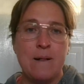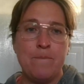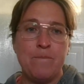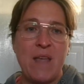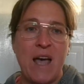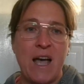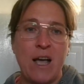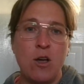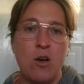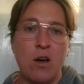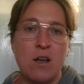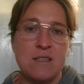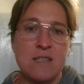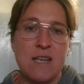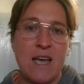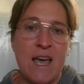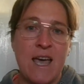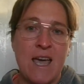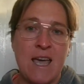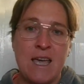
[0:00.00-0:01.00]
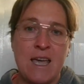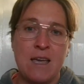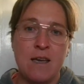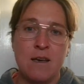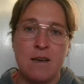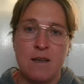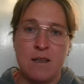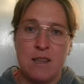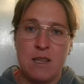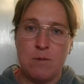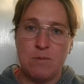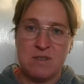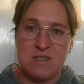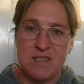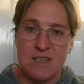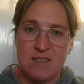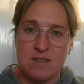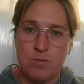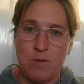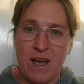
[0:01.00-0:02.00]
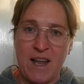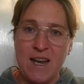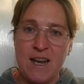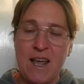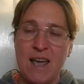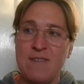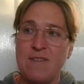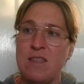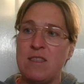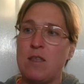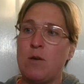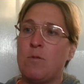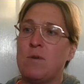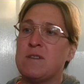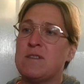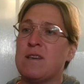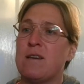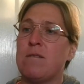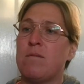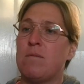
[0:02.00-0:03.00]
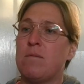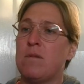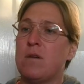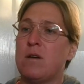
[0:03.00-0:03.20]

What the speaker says: I got it was this one, and then there was a